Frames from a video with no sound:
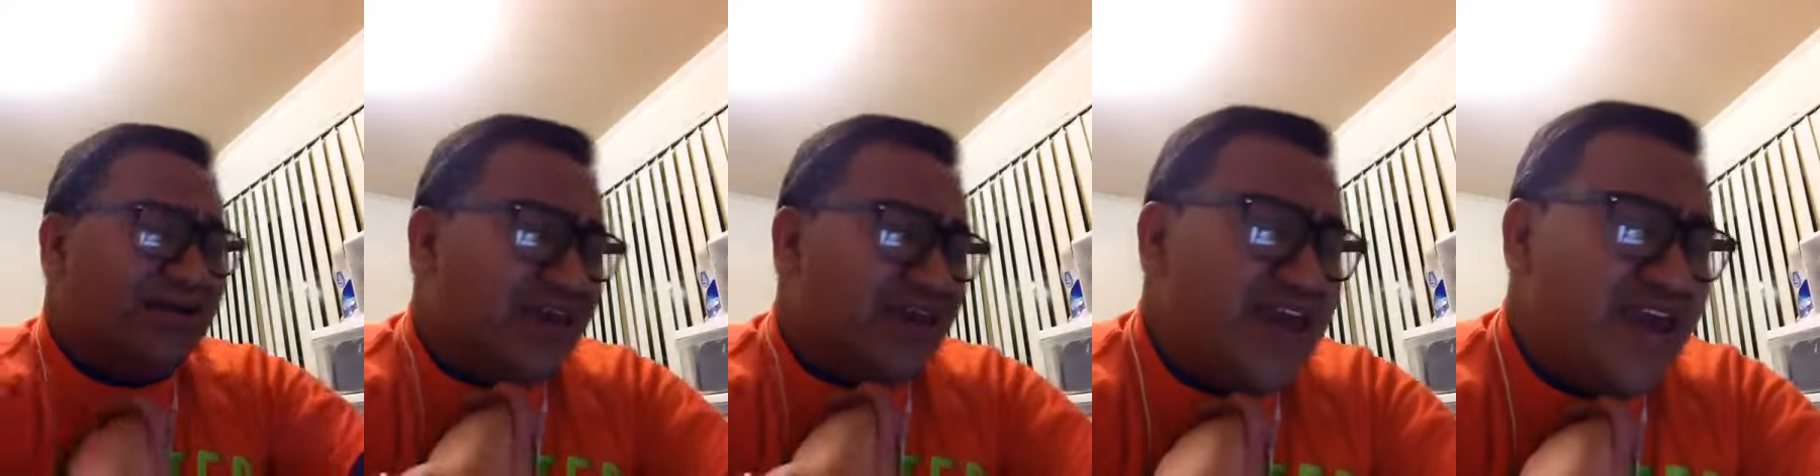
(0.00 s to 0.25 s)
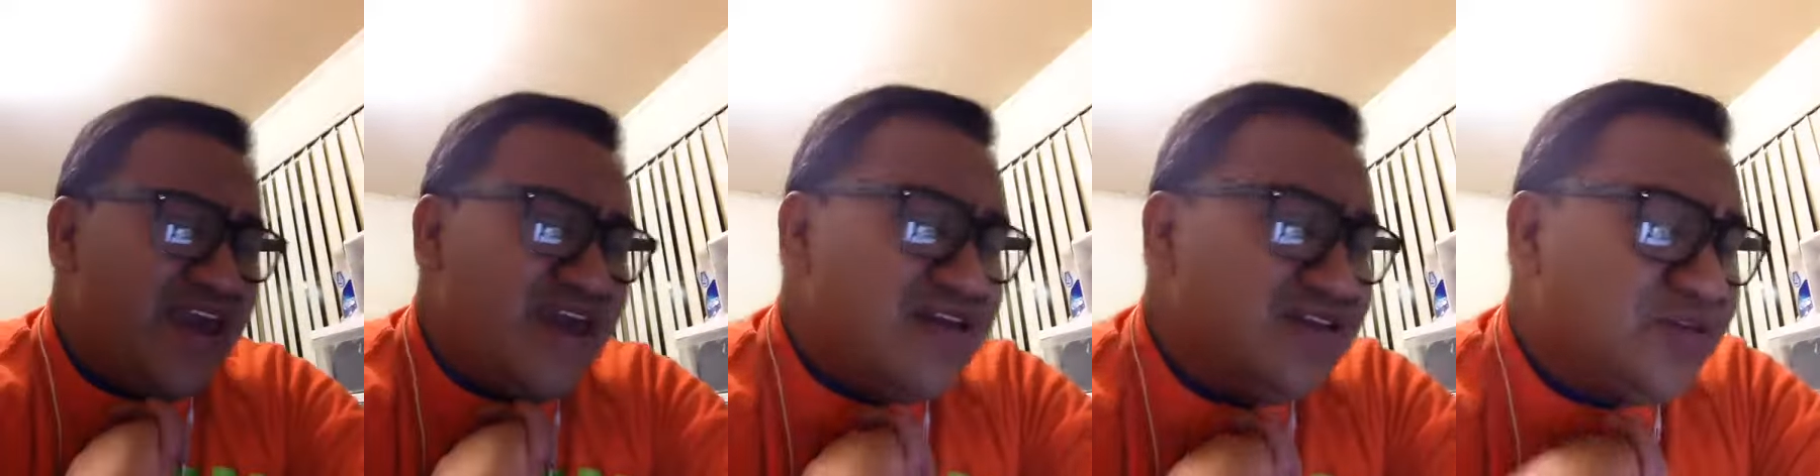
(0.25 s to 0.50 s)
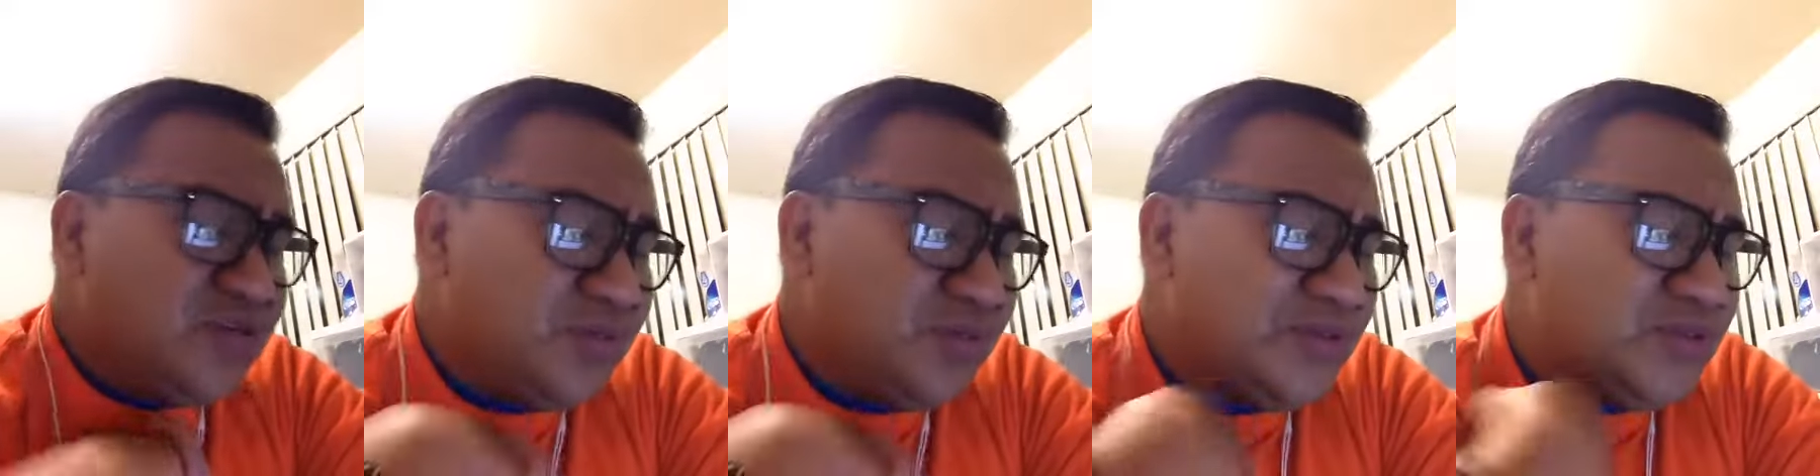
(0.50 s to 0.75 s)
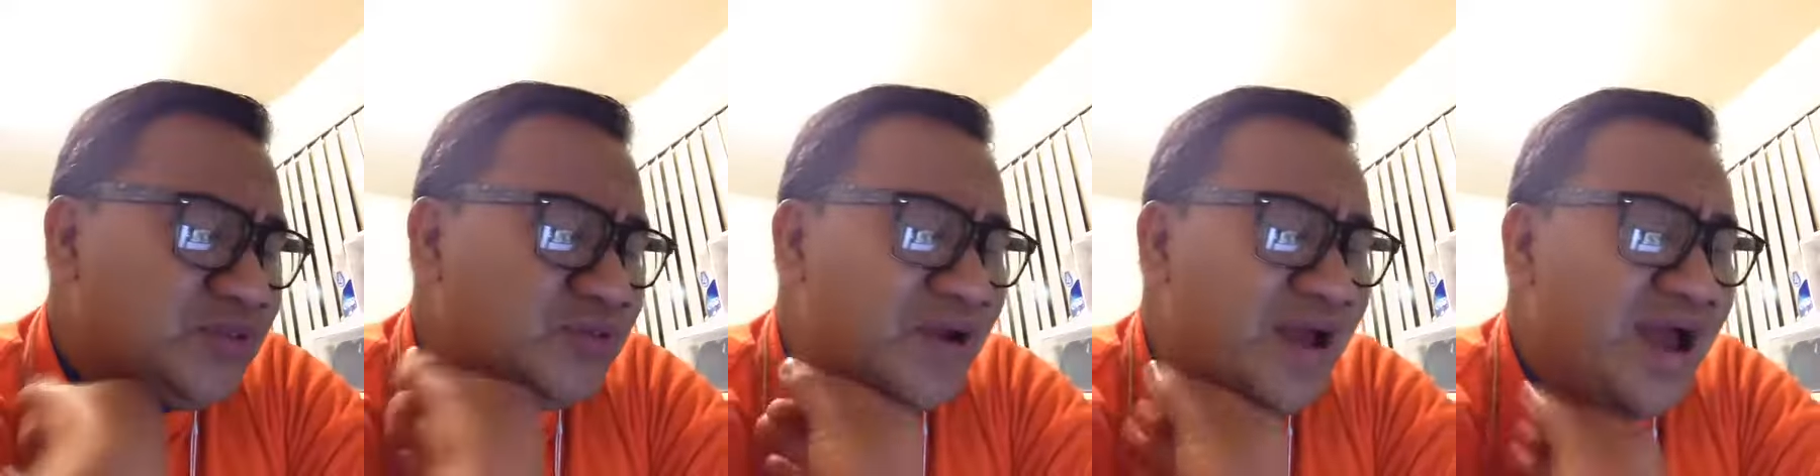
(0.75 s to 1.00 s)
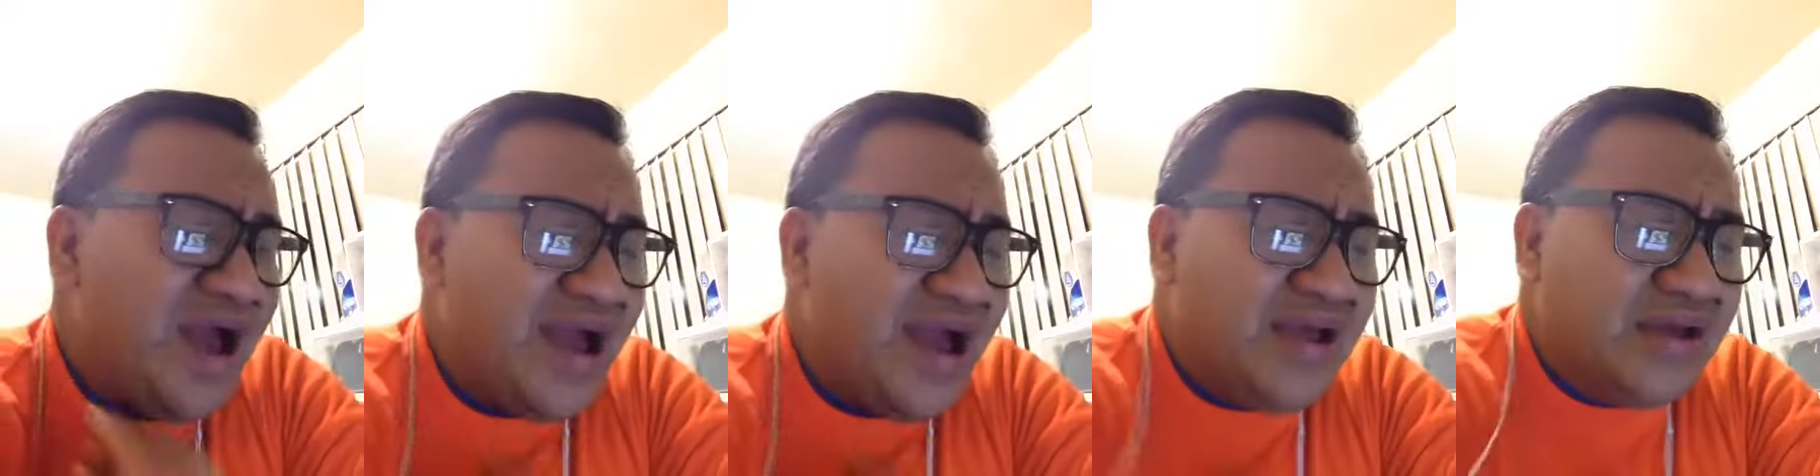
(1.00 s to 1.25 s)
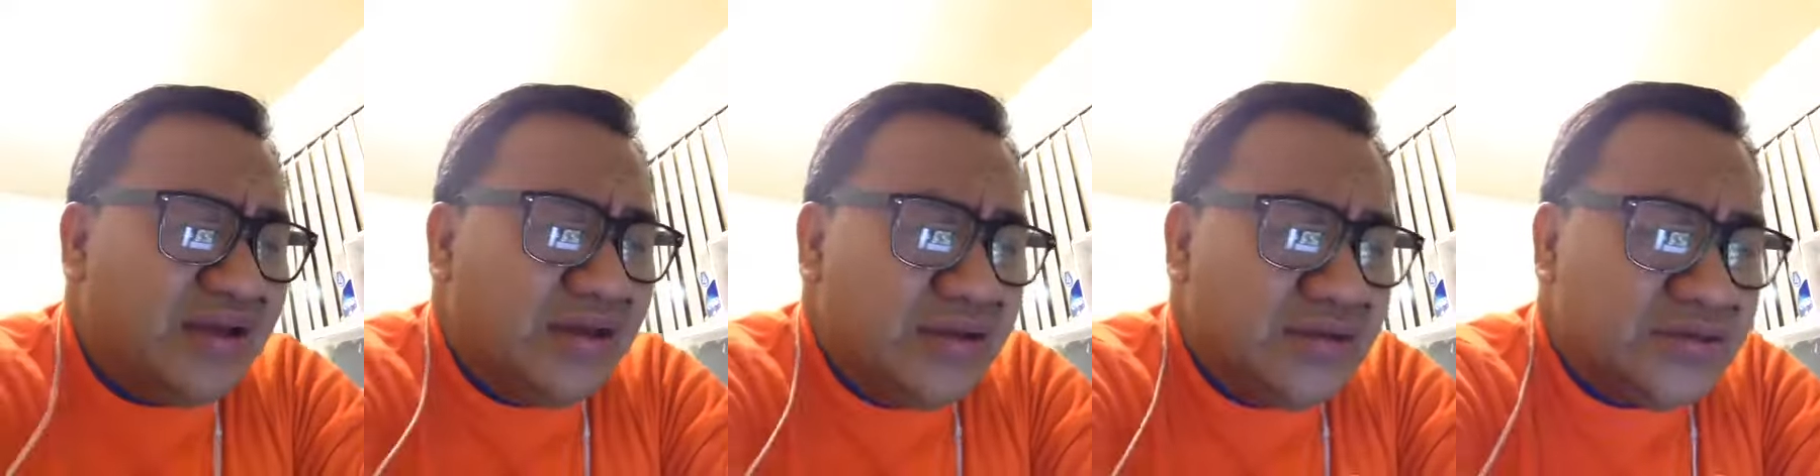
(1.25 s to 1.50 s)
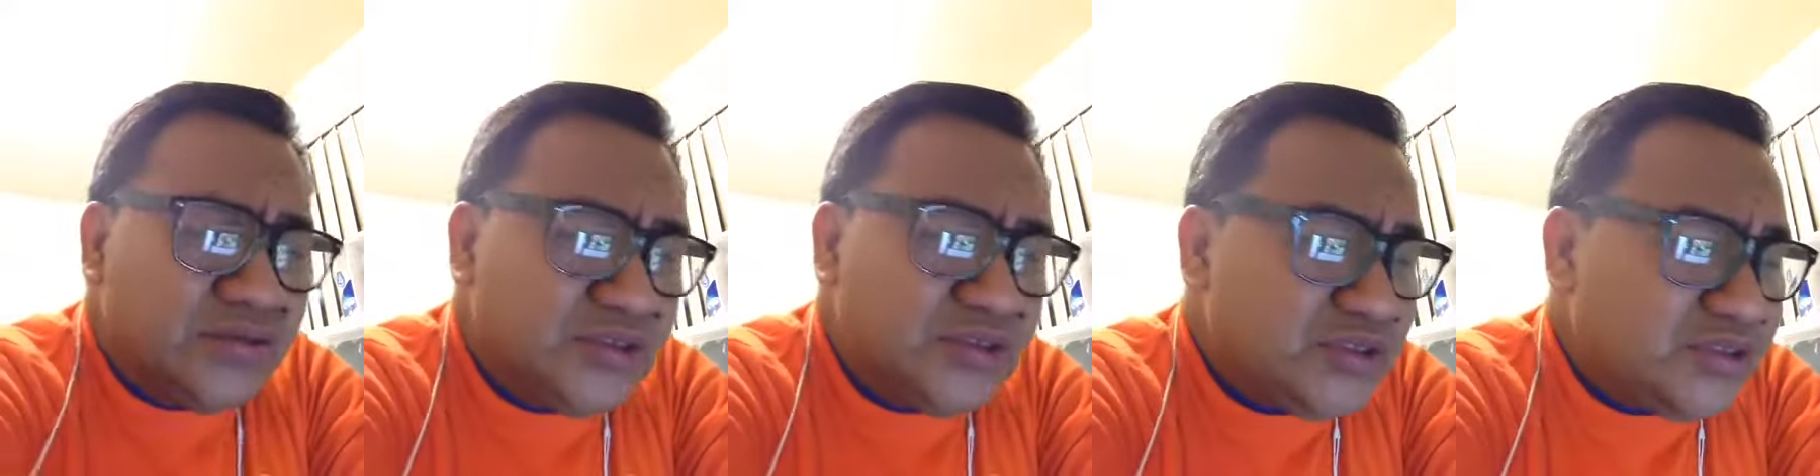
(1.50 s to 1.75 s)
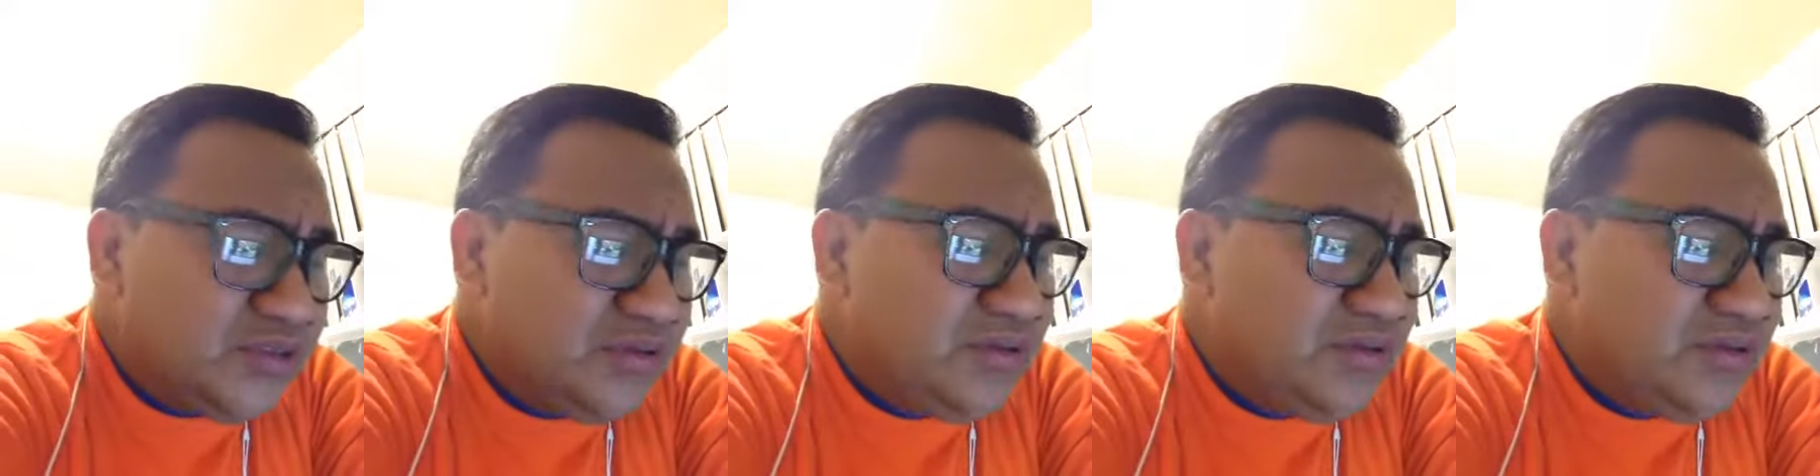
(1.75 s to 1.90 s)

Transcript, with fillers: Can't we try just